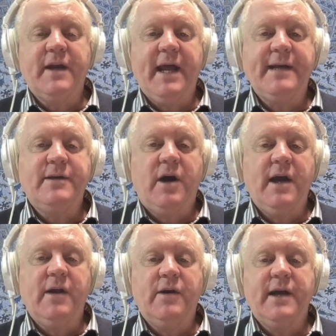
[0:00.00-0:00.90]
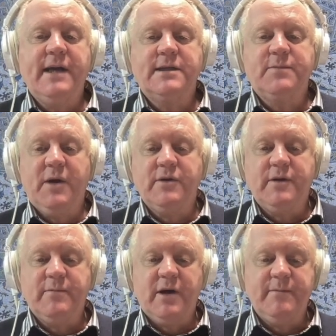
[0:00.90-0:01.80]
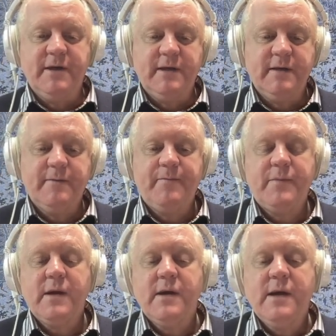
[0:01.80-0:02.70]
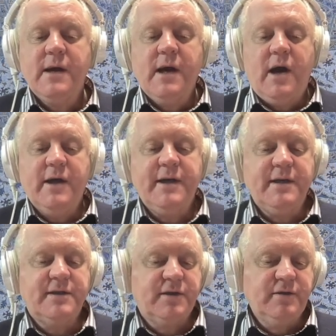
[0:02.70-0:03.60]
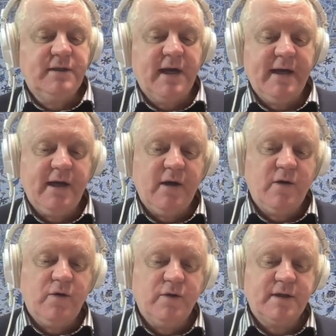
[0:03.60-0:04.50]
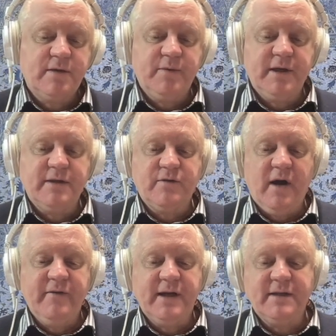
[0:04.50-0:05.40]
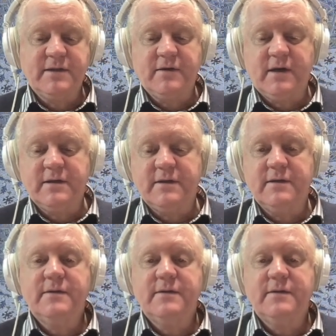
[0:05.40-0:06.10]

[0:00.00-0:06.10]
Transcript: LAD dialogue as spoken by me. I hear Sue's taking a course to be a driving instructor.